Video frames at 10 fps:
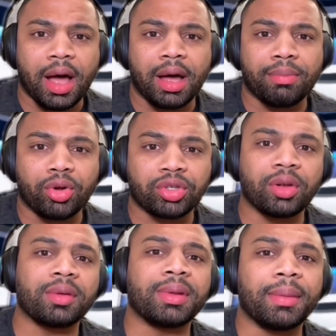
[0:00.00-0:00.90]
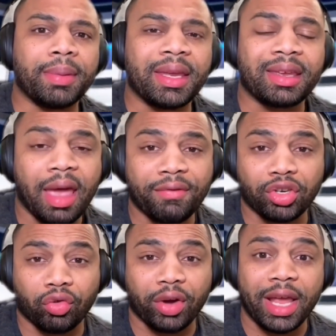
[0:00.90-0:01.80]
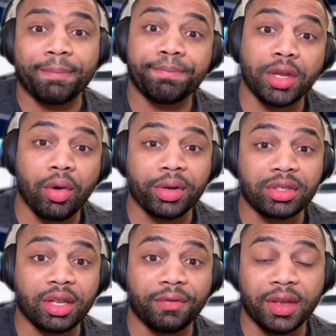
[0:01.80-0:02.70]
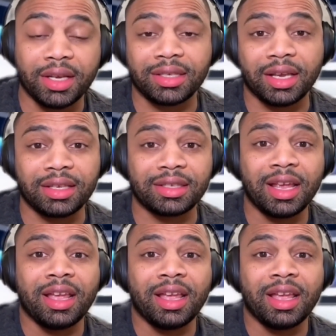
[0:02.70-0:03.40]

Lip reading: Most notably being Kevin Durant going to the Phoenix Suns.